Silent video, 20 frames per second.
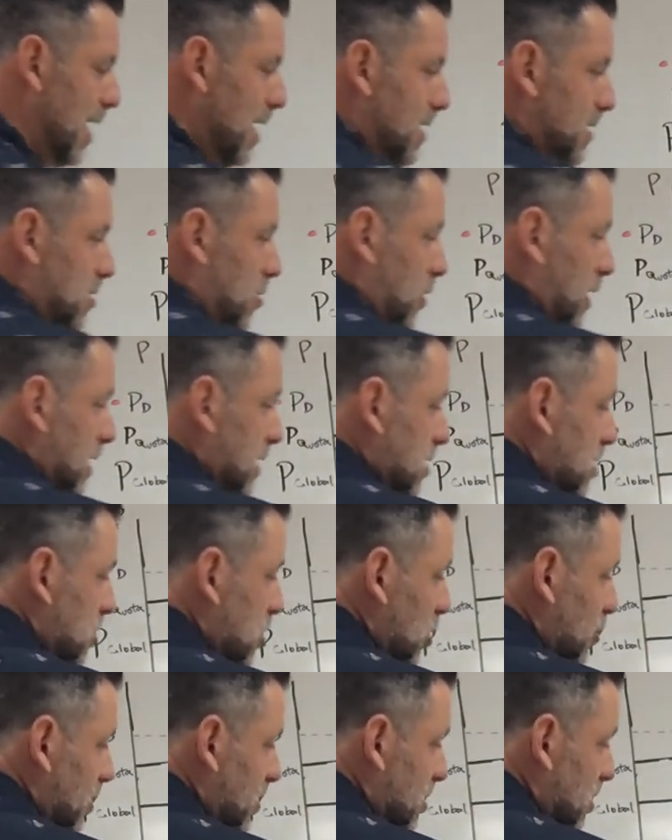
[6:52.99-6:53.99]
So
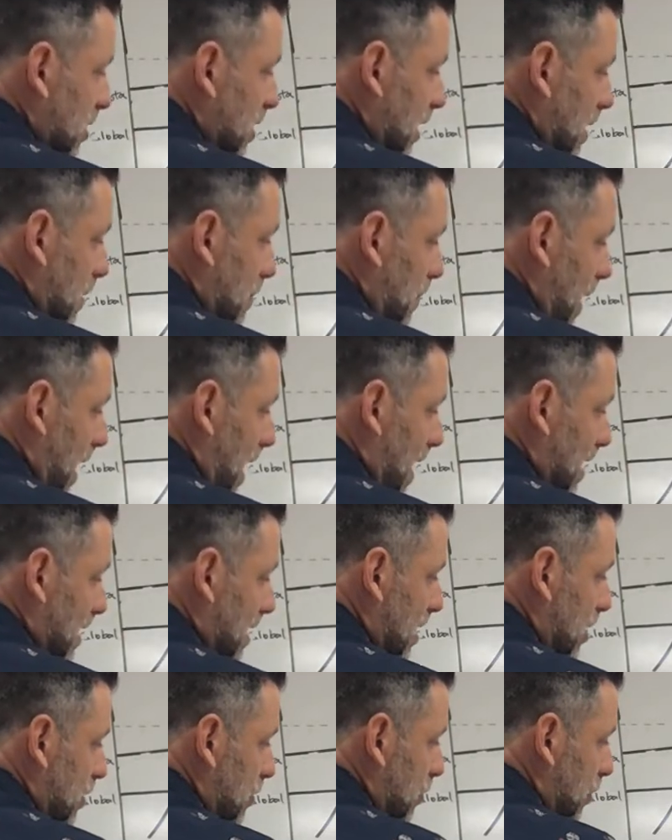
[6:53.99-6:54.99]
consumers are going to buy
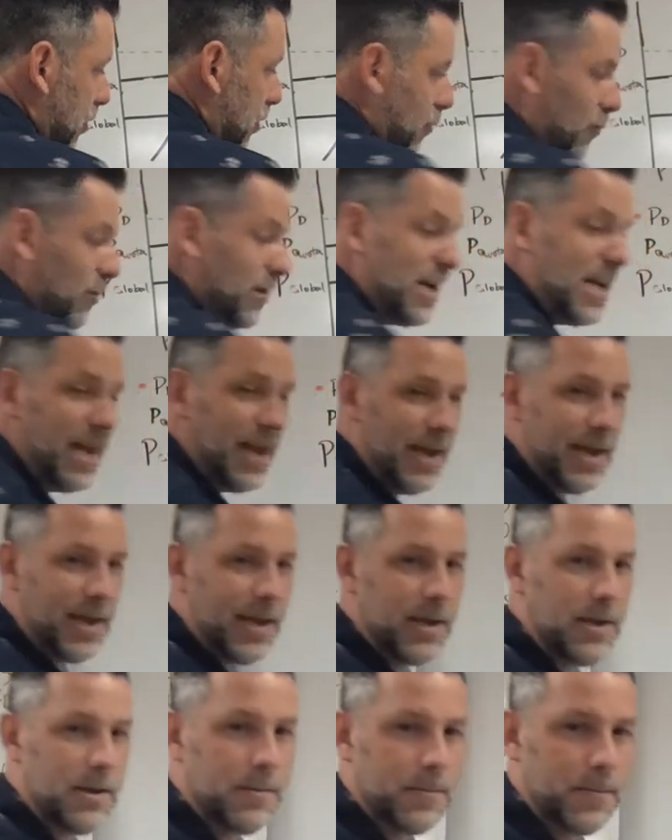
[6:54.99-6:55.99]

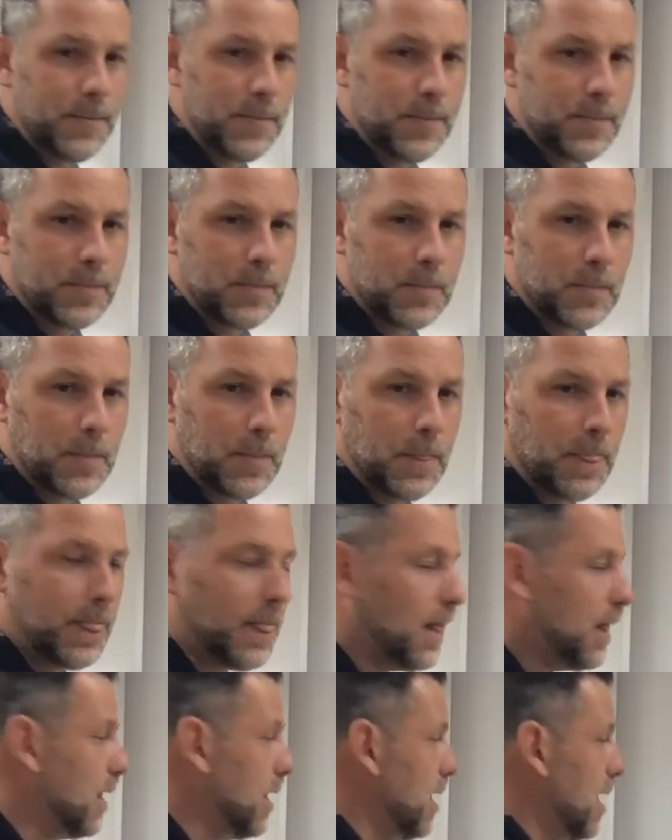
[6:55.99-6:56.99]
Q3,
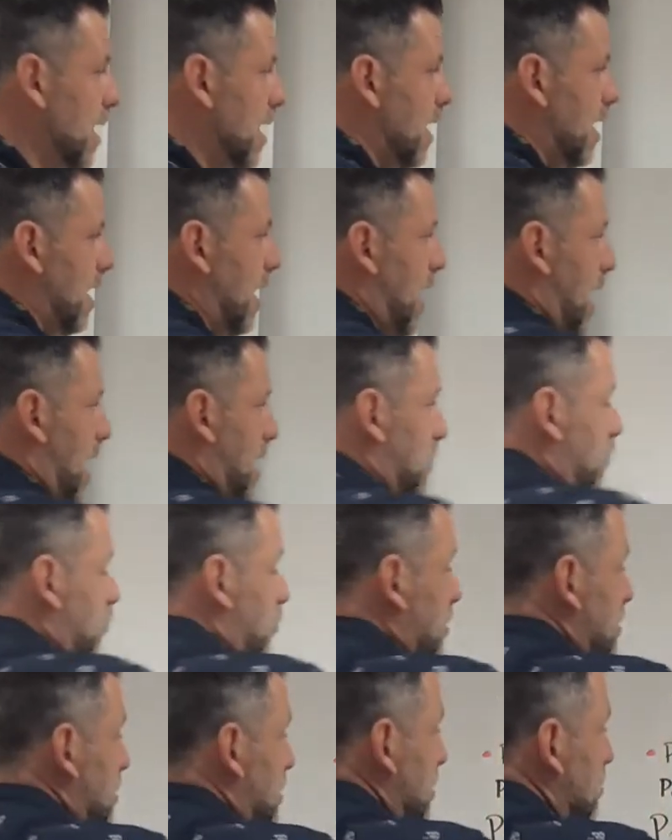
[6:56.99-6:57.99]
and
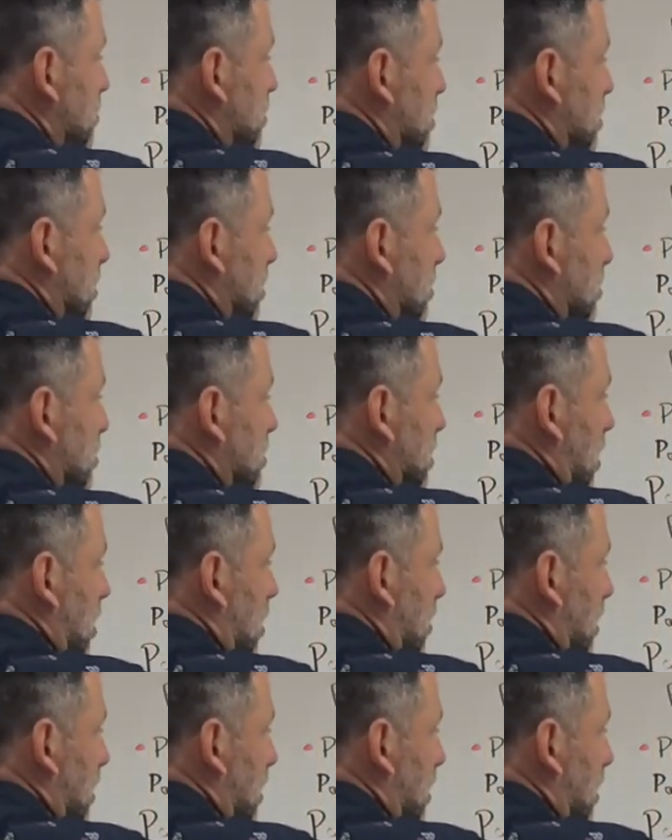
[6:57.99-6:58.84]
producers are